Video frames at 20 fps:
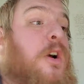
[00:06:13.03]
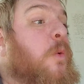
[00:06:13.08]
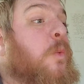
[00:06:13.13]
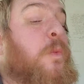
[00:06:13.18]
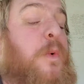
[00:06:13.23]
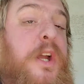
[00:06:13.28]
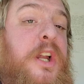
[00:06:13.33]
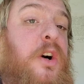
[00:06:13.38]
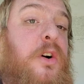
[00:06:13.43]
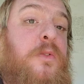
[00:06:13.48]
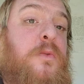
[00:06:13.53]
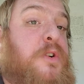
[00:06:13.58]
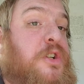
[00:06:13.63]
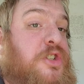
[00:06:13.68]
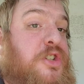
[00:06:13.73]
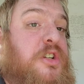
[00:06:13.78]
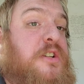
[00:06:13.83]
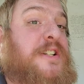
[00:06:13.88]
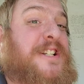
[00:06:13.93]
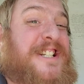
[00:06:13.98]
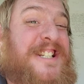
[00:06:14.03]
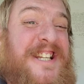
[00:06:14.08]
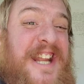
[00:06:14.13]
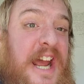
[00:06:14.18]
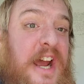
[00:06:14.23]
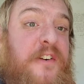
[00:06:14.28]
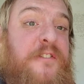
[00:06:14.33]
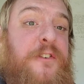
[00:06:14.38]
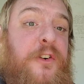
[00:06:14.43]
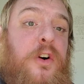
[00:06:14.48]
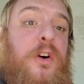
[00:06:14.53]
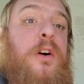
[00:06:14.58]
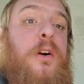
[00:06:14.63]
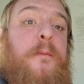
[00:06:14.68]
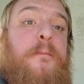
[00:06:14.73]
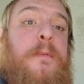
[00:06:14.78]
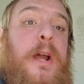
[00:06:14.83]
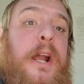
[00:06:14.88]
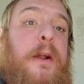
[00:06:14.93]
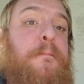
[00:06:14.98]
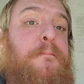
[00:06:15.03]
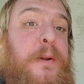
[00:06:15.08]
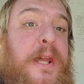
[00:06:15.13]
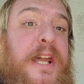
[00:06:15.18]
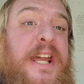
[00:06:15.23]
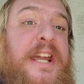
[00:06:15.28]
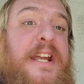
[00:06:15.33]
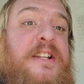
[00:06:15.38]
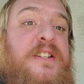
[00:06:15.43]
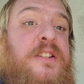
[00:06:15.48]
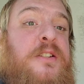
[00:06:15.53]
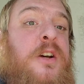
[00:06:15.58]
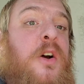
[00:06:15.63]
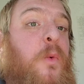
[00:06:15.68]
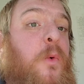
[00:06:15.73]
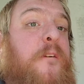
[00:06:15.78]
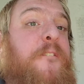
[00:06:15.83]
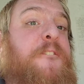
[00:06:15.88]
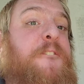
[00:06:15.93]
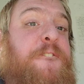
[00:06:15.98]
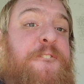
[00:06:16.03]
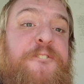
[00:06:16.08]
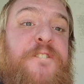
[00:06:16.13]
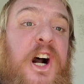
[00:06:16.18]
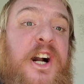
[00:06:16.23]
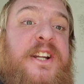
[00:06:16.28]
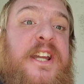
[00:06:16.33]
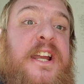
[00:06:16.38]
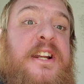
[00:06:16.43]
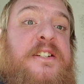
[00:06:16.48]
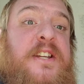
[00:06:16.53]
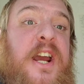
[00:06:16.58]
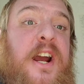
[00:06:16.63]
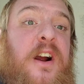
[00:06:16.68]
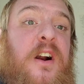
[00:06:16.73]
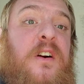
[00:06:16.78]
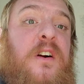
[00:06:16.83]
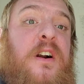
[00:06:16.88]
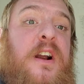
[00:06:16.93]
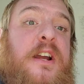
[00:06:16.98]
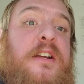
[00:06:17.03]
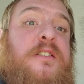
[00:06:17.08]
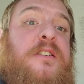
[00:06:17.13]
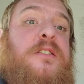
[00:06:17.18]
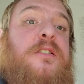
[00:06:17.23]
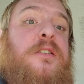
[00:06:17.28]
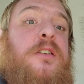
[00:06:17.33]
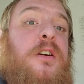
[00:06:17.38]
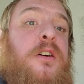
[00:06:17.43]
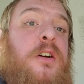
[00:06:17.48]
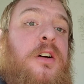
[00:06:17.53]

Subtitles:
We should never make peace with fucking terrorists.